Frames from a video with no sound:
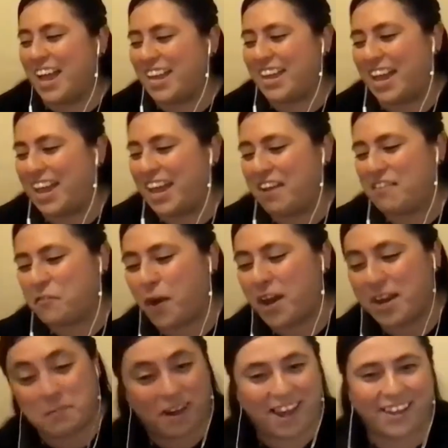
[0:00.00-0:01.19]
I have quite
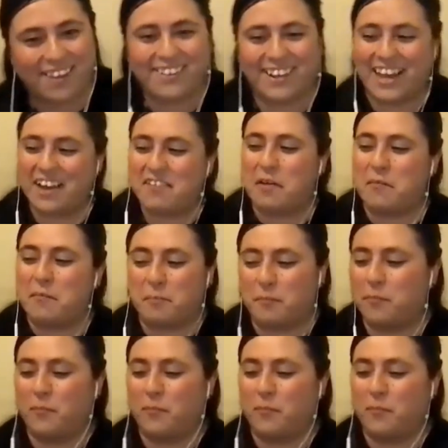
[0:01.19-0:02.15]
a pile. I have